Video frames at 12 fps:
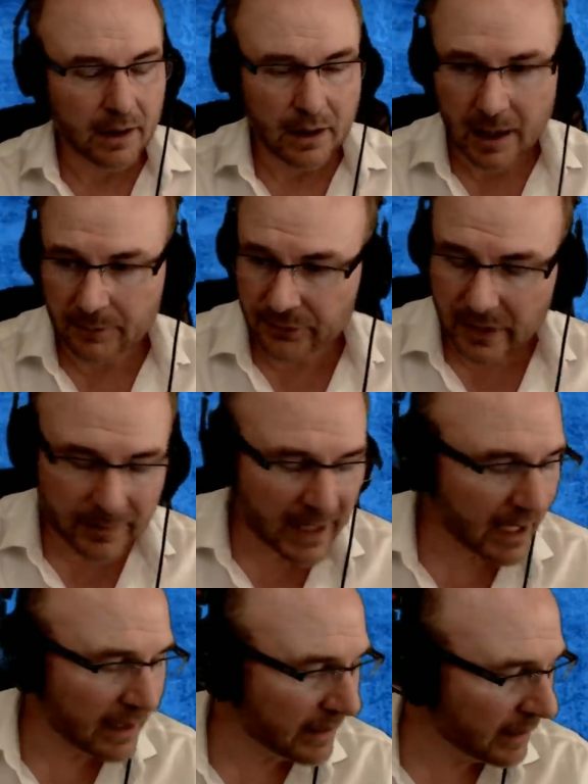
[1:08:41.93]
I'm from
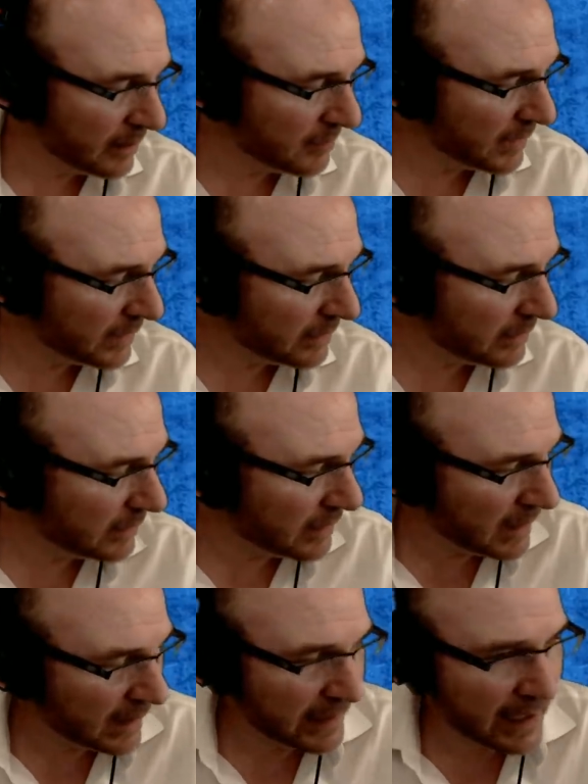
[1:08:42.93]
Canada, but
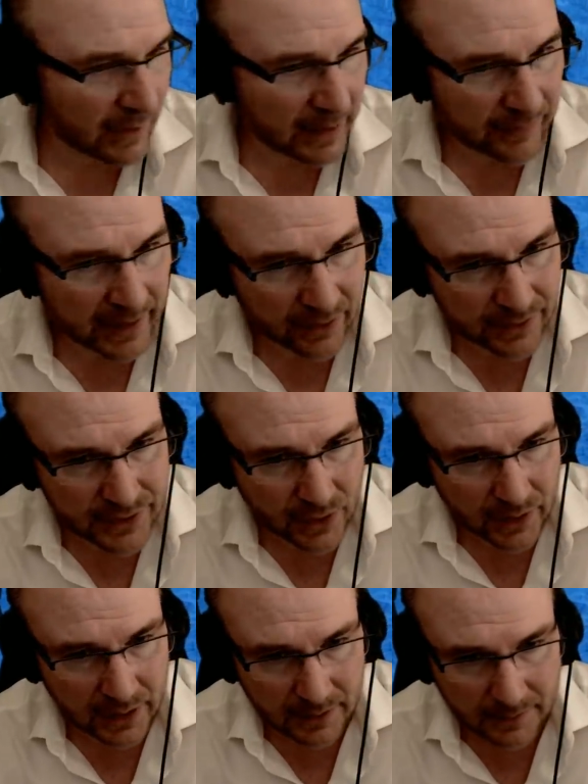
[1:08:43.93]
I now live in
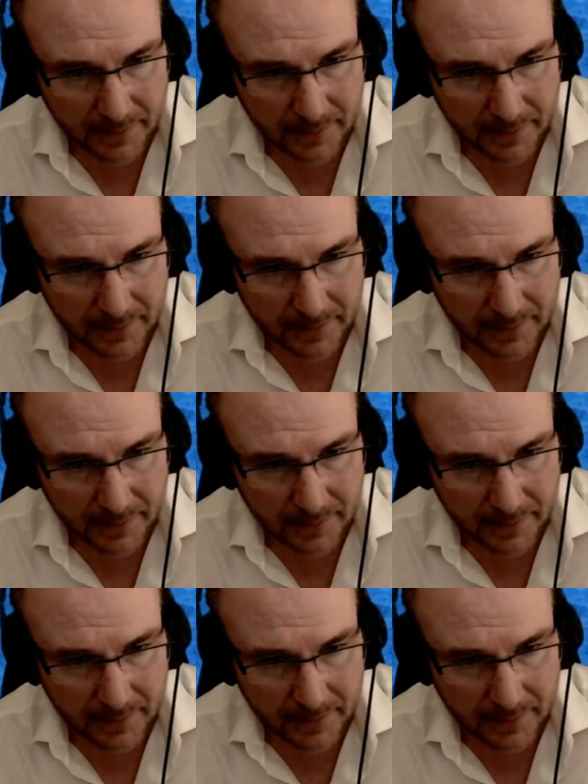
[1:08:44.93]
Arizona.